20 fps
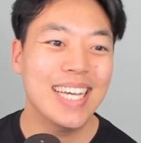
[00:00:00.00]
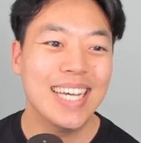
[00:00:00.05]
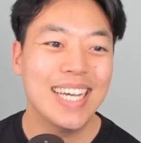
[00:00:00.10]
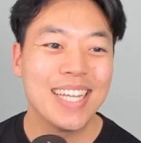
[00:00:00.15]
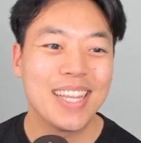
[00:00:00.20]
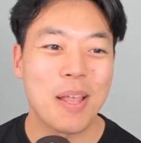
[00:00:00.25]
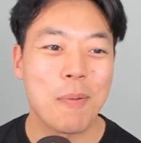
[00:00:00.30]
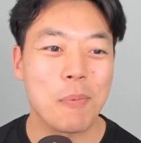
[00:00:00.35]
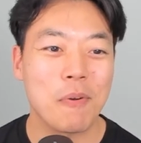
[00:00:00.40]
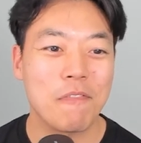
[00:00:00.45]

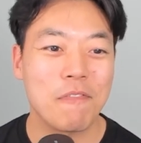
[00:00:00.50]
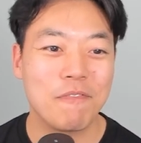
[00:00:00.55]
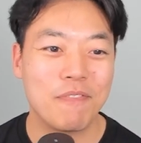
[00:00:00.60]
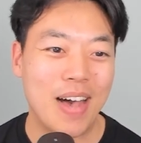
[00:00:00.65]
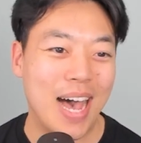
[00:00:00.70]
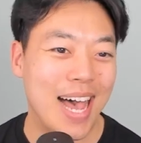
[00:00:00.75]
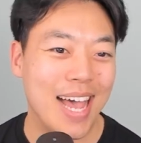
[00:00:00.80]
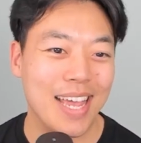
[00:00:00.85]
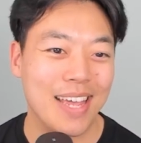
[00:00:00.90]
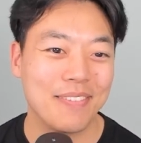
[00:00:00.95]
Number
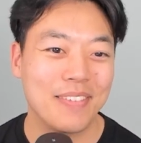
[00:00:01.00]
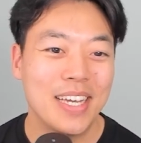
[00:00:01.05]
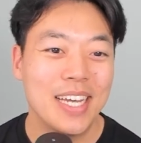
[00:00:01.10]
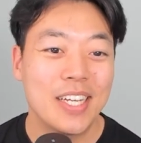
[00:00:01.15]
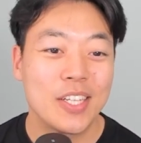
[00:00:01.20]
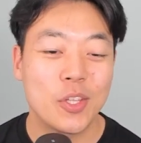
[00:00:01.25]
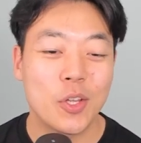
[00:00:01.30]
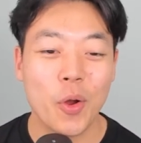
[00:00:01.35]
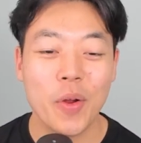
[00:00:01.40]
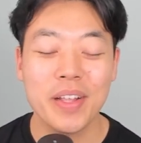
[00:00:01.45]
5,
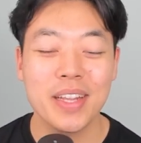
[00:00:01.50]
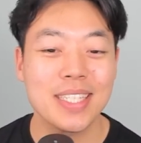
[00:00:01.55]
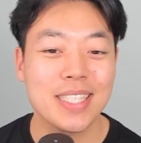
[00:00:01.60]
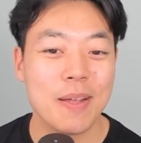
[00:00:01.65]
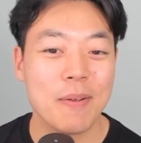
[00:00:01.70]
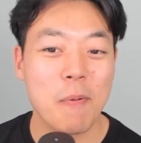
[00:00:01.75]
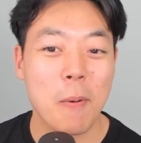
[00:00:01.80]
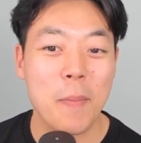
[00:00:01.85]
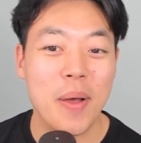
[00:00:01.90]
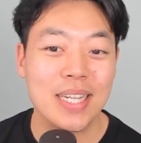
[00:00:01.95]
during the
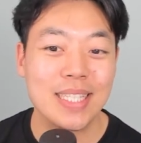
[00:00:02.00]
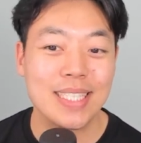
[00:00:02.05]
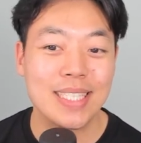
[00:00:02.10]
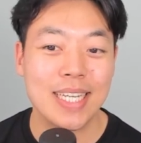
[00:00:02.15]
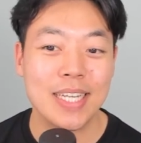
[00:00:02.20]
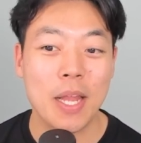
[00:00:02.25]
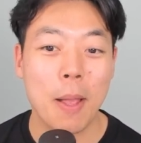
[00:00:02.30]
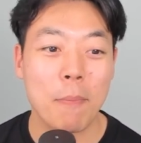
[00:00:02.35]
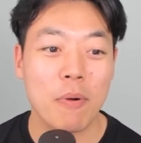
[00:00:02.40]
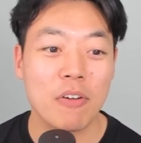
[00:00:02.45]
summer months, the
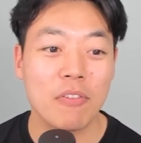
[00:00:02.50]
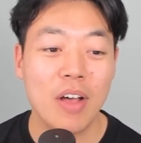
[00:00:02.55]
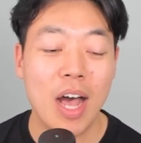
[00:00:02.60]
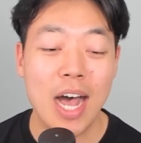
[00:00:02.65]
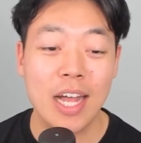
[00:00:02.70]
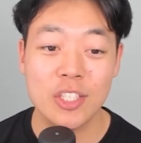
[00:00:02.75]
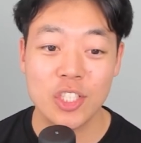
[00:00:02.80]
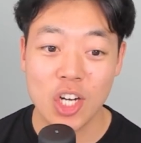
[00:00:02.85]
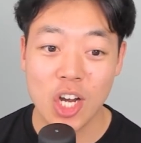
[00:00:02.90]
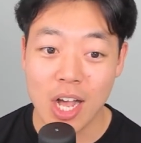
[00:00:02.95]
number of
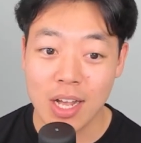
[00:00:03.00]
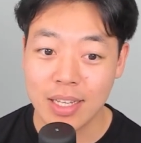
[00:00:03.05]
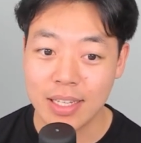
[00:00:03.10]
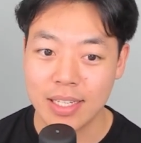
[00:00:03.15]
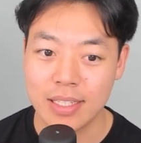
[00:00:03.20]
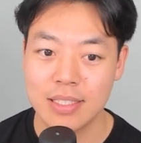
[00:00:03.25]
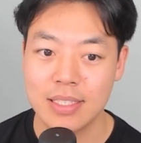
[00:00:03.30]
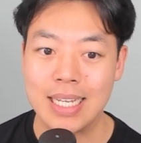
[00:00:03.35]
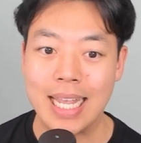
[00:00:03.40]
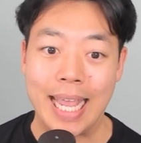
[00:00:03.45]
hot chocolates,